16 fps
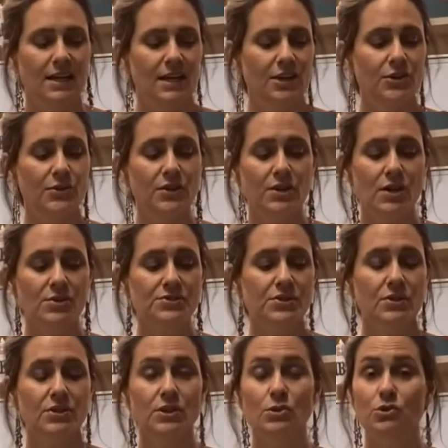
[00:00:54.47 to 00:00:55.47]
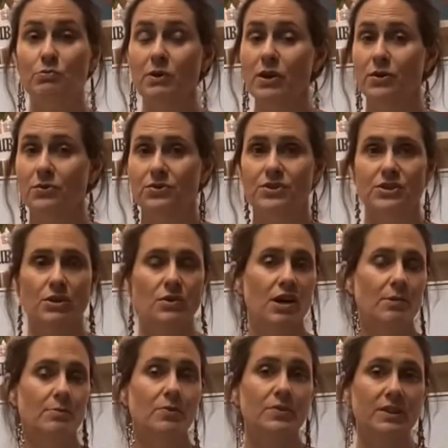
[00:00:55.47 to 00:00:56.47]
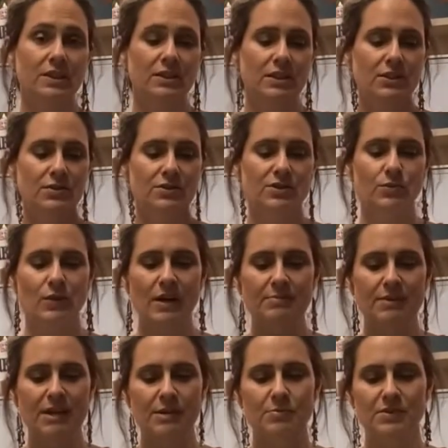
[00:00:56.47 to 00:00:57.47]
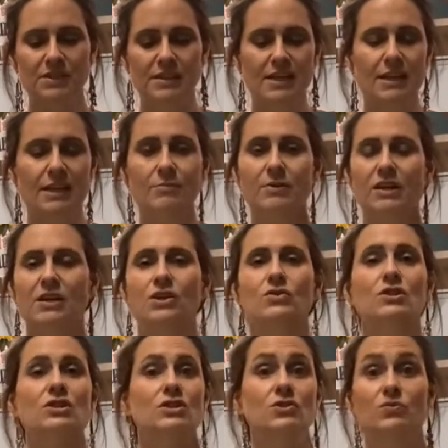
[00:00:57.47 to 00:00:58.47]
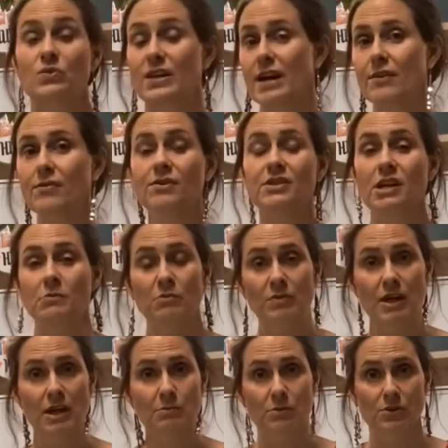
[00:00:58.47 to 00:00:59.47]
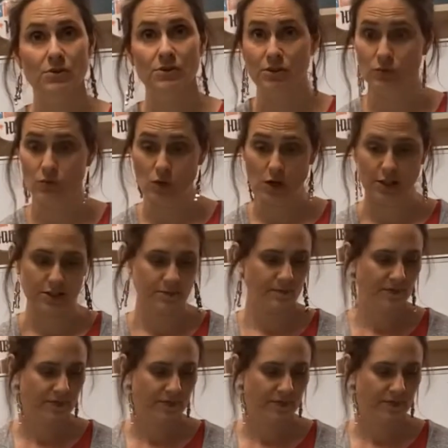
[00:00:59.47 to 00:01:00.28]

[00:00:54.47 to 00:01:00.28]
You can also use both. So I'm only going to use the white paper today, but you can use whatever type of paper you want.